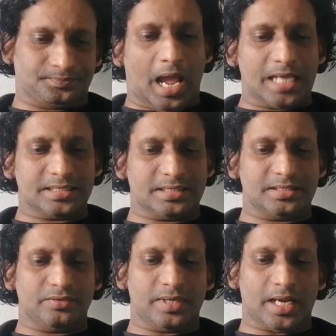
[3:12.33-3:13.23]
As the
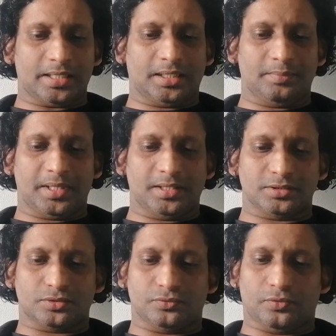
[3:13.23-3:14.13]
singularity
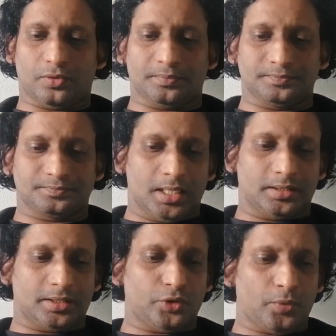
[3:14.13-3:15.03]
begins to form,
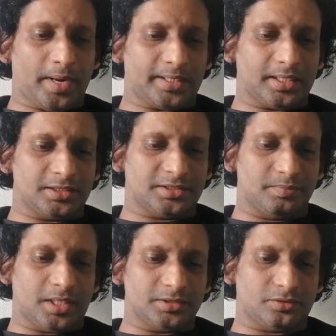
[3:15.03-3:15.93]
the two particles
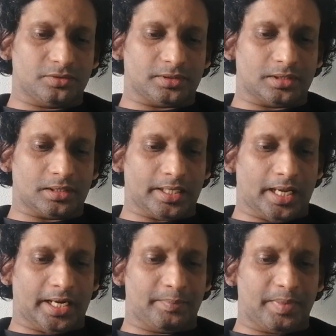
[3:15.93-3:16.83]
merge together
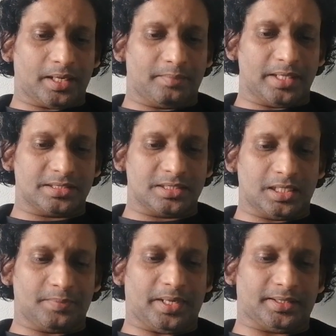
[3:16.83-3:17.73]
and become a
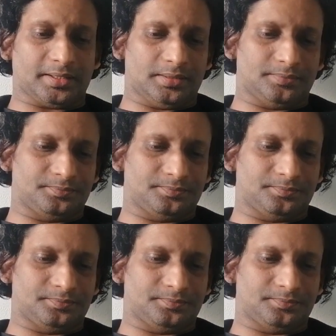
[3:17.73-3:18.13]
single particle.